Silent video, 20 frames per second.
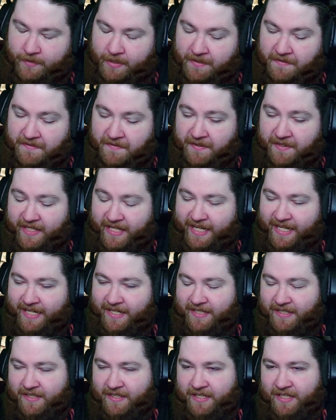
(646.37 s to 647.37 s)
that
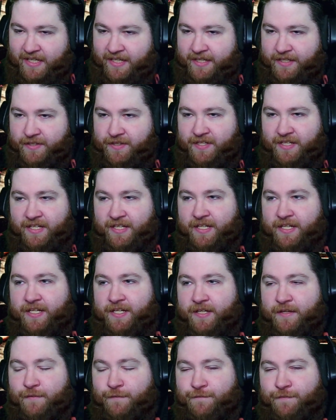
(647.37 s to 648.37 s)

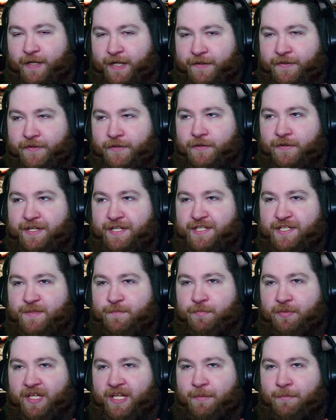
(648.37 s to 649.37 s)
the father is
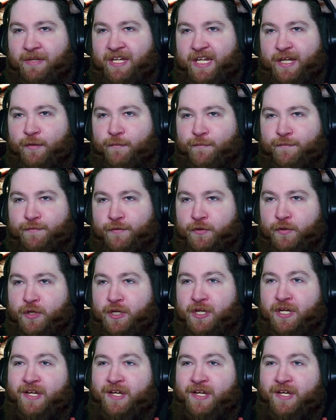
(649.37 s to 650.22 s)
blaming him for